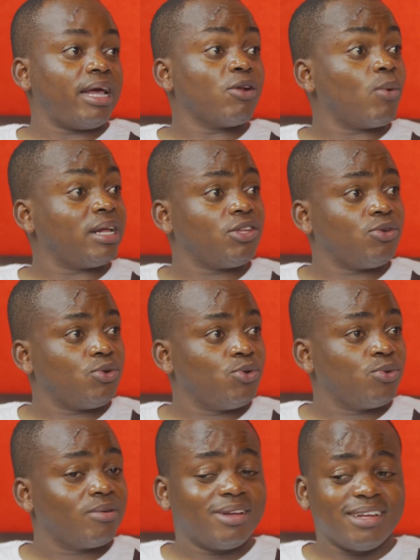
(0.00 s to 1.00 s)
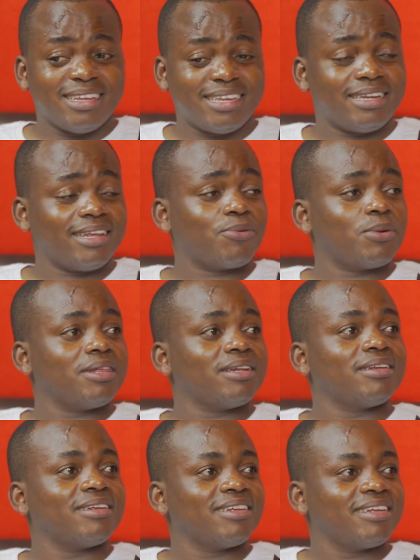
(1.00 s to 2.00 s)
and once you do, stick with it.